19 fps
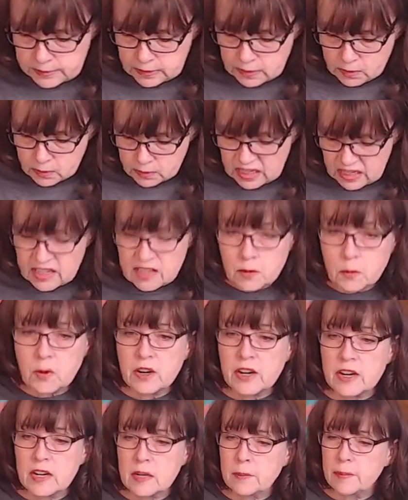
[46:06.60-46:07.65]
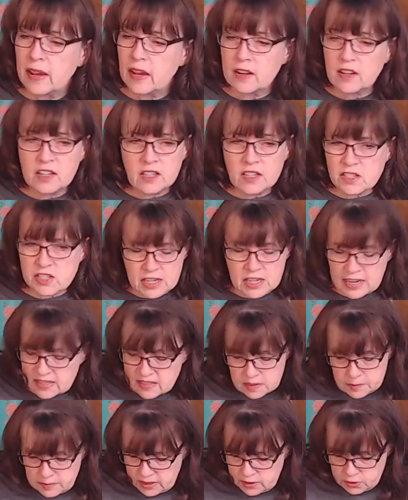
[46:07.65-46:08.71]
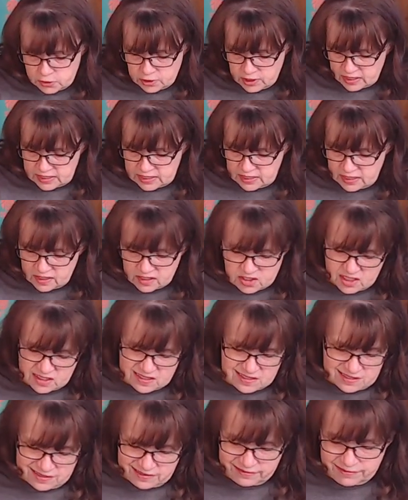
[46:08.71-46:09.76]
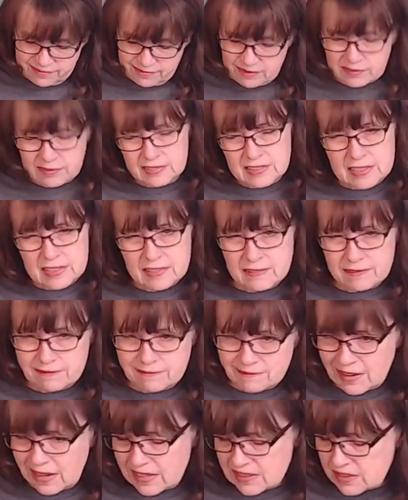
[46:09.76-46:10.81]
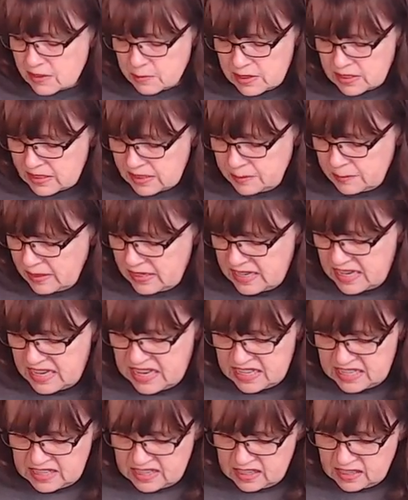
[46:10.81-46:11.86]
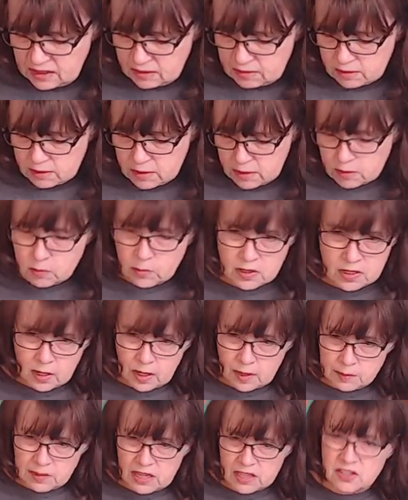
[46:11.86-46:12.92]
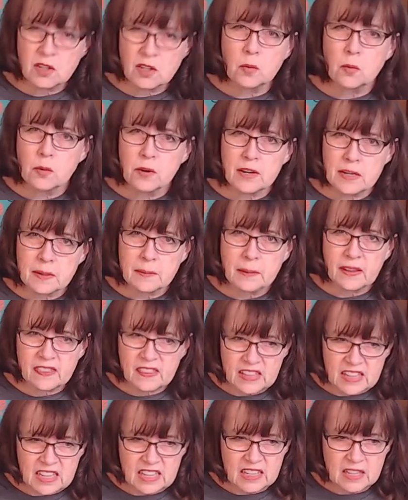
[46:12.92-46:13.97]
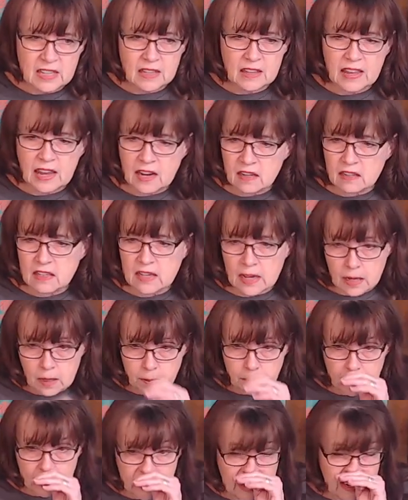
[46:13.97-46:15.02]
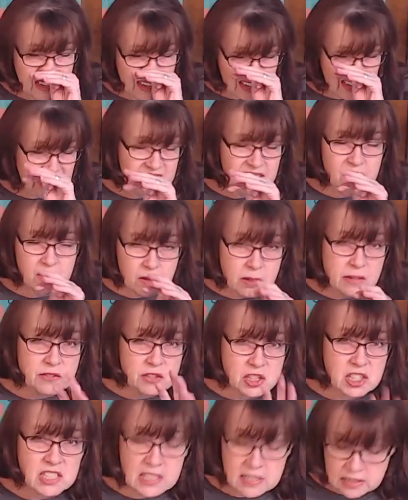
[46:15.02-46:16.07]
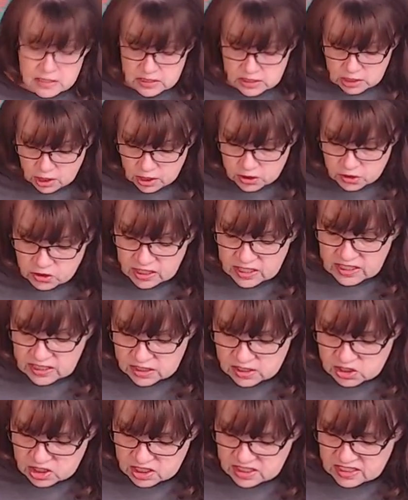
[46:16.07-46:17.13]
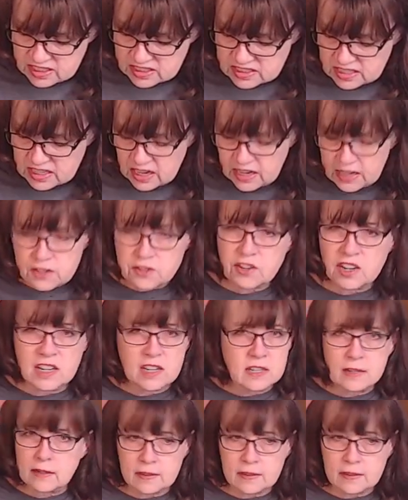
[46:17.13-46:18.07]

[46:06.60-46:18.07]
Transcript: I'm kind of worried about her. She hasn't been drinking. She hasn't really been eating. I'm not so worried about the eating. That'll come. But I, I knew if she didn't start drinking, she'd get dehydrated.